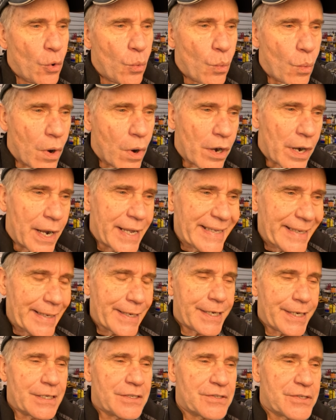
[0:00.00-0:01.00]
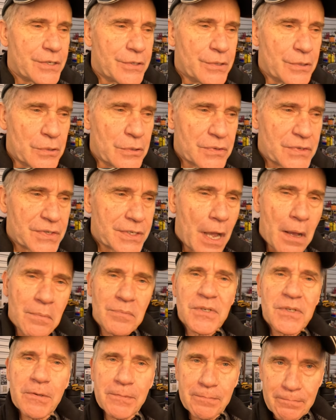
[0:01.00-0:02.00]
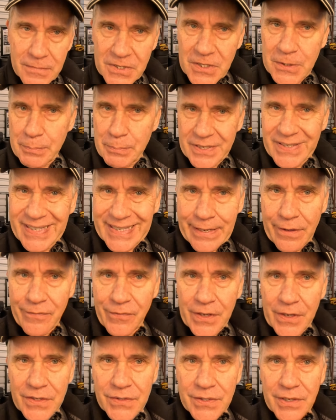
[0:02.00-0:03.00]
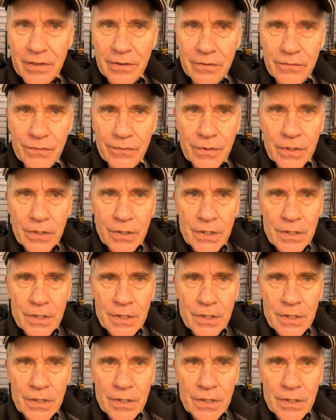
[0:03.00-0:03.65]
where I get into some specifics of